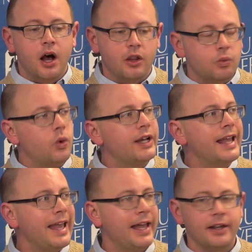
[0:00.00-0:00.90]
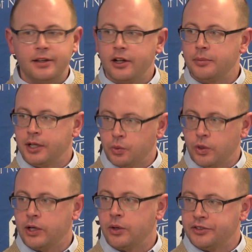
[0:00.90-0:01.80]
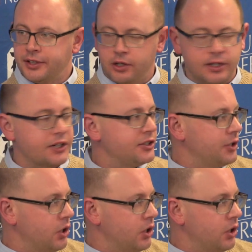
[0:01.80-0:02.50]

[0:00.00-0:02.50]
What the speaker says: On the one hand, it'll be a rigorous introduction